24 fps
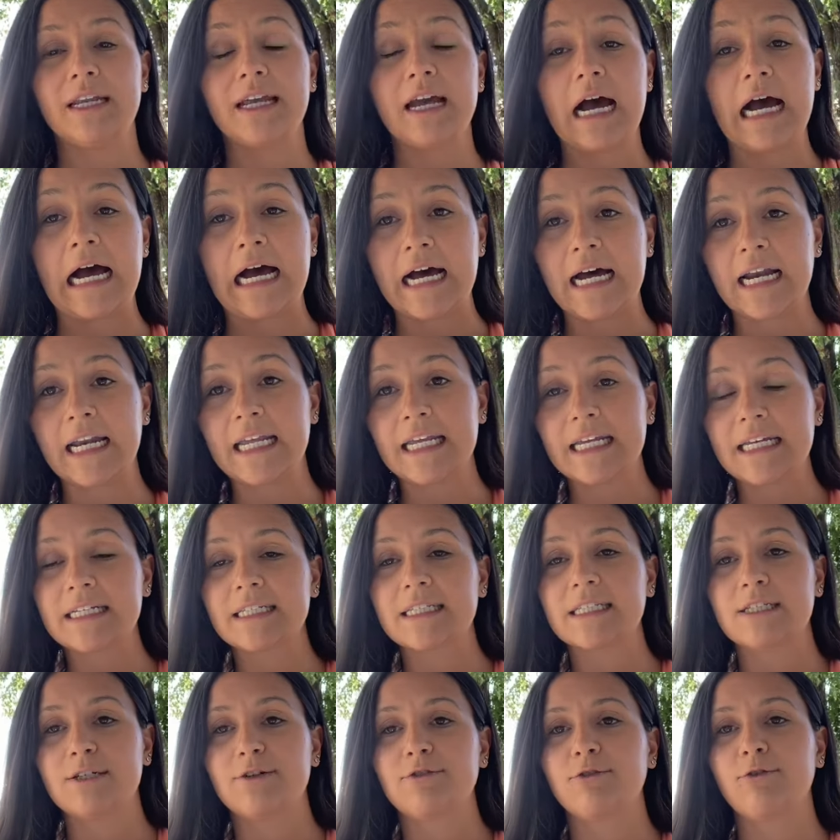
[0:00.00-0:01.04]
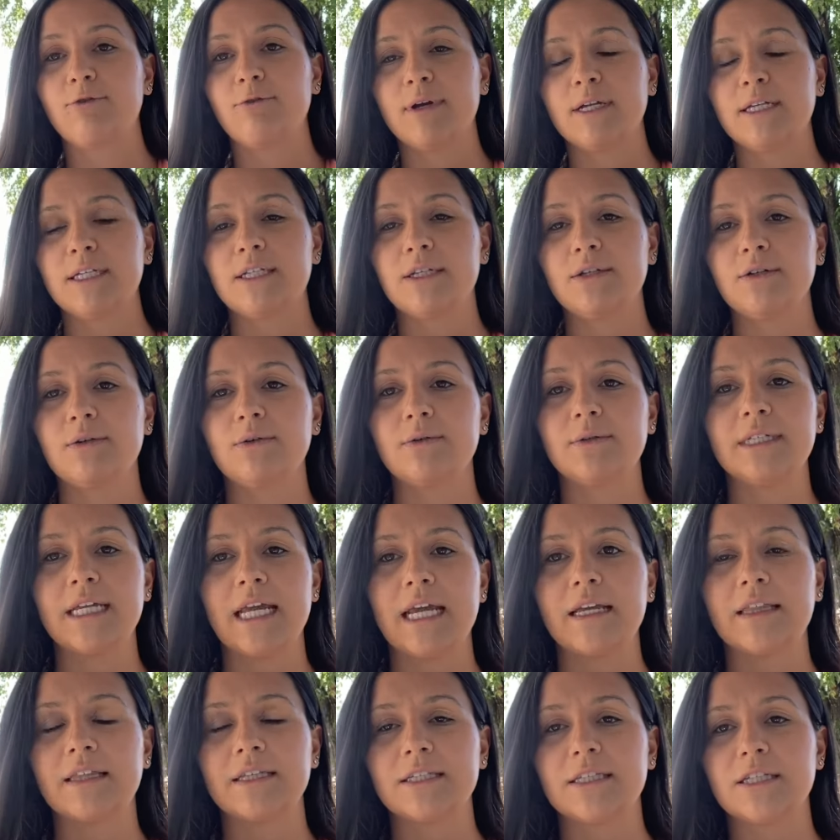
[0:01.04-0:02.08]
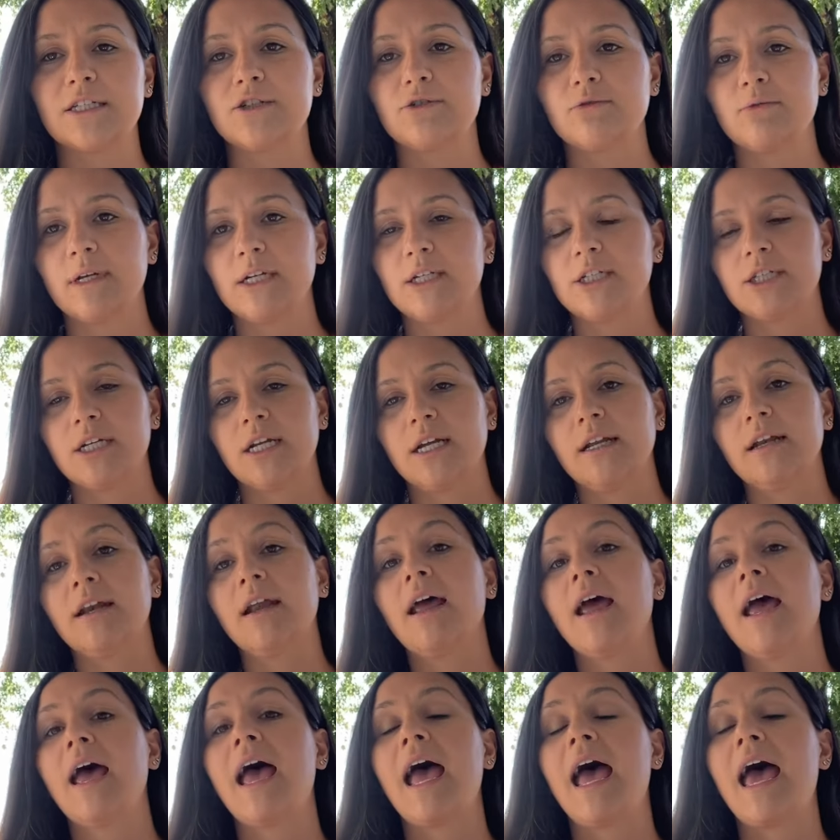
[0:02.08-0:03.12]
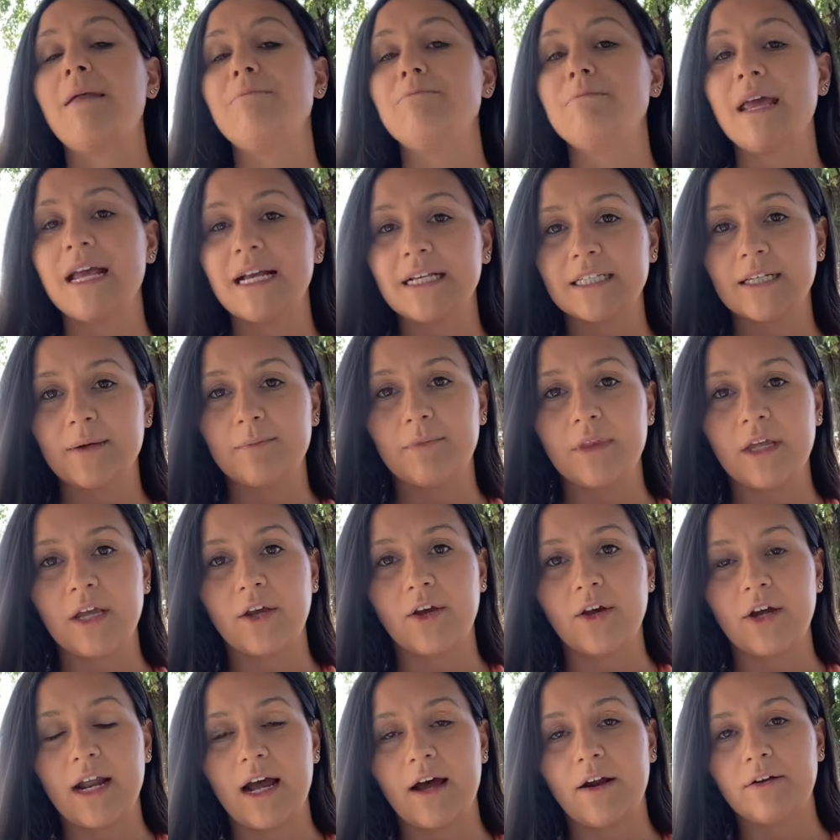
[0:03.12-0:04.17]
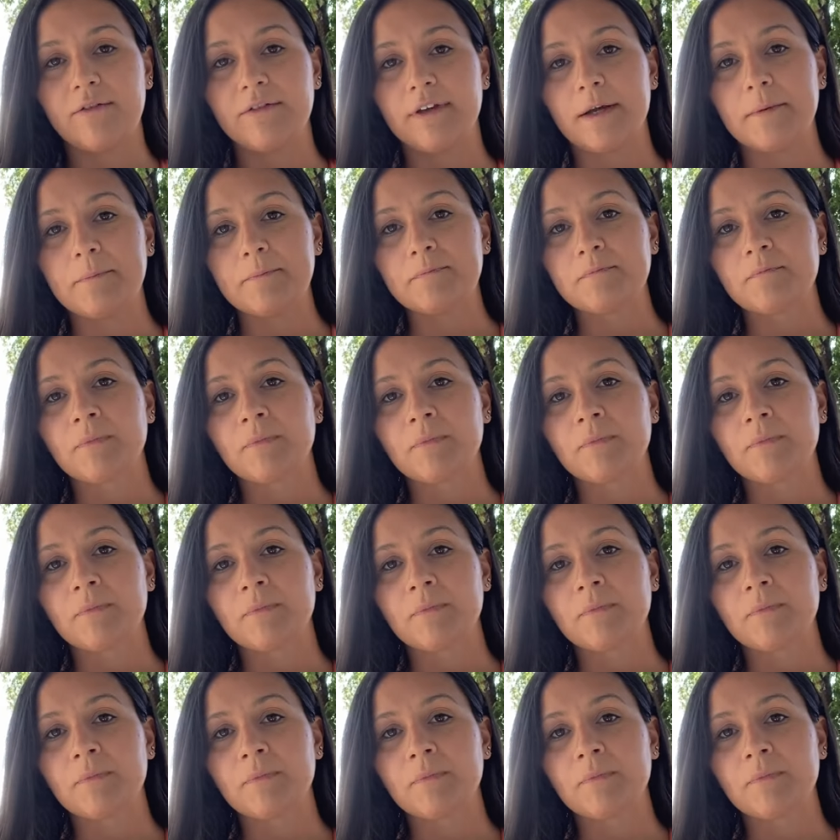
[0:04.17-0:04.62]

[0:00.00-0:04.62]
God is still going to take the situation and make something good out of it.